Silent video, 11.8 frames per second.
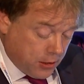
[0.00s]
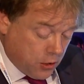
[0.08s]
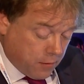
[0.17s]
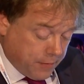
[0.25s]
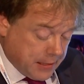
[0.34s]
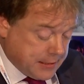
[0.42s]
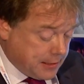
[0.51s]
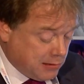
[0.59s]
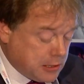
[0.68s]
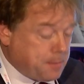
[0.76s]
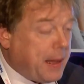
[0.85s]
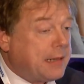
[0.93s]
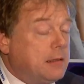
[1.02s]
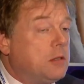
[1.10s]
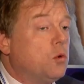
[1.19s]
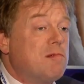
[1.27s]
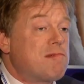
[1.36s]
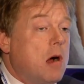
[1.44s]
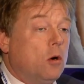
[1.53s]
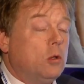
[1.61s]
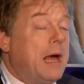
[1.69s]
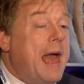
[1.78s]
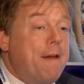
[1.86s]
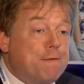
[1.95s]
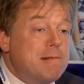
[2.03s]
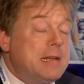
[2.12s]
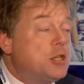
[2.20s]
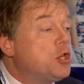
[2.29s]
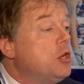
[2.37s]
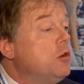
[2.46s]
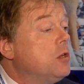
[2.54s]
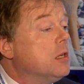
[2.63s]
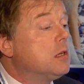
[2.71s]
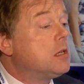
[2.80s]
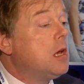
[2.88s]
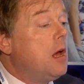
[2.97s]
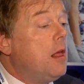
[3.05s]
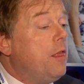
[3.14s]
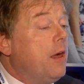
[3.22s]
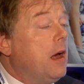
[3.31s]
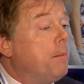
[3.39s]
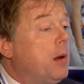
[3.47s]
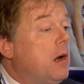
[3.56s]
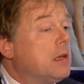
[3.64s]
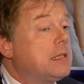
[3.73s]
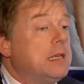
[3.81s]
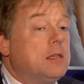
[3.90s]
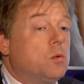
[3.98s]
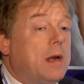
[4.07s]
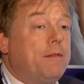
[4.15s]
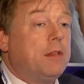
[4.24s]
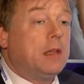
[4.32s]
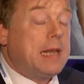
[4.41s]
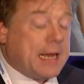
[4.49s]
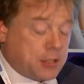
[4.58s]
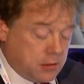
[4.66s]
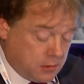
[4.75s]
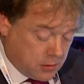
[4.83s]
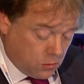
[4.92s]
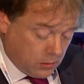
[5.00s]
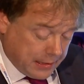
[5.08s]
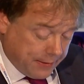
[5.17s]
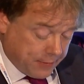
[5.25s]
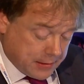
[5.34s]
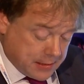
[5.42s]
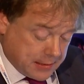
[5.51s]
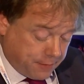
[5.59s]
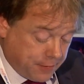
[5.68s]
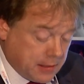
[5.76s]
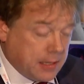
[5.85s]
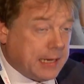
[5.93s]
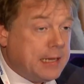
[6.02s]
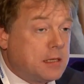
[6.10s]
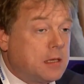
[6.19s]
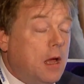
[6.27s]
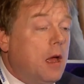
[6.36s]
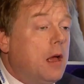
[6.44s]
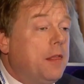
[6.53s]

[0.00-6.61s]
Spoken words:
Universities are expected to enroll every student that passes whatever the national school leaving certificate is.